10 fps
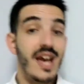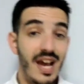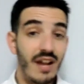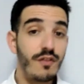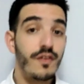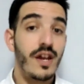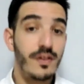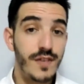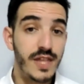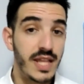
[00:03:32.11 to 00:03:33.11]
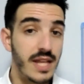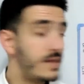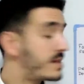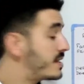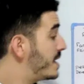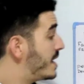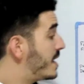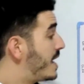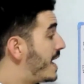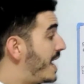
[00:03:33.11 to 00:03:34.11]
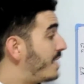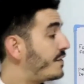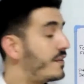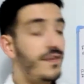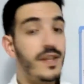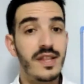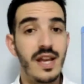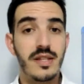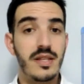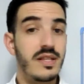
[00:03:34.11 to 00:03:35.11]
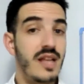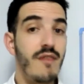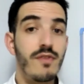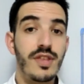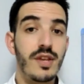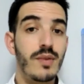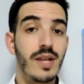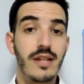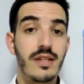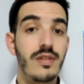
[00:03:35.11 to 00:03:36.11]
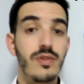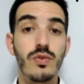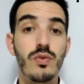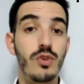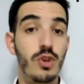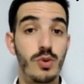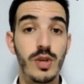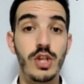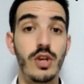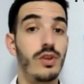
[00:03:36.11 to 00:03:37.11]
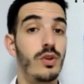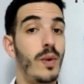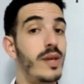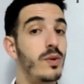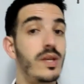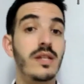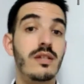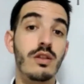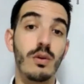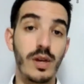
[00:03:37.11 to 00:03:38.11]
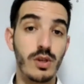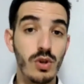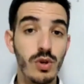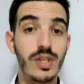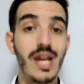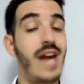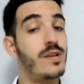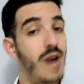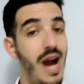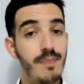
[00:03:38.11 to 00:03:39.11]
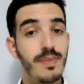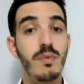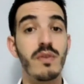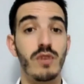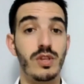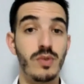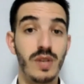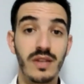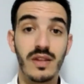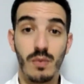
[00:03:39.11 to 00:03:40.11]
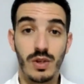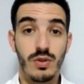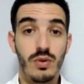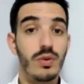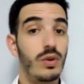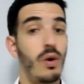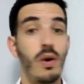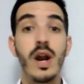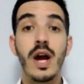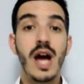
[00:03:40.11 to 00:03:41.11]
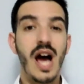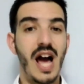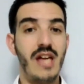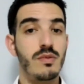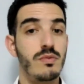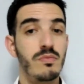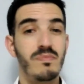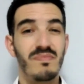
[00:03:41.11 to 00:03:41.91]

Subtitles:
health and fitness. Health and fitness is everything related to nutrition, the way you eat, the way you look. Are you happy with what you eat and what you look, or are you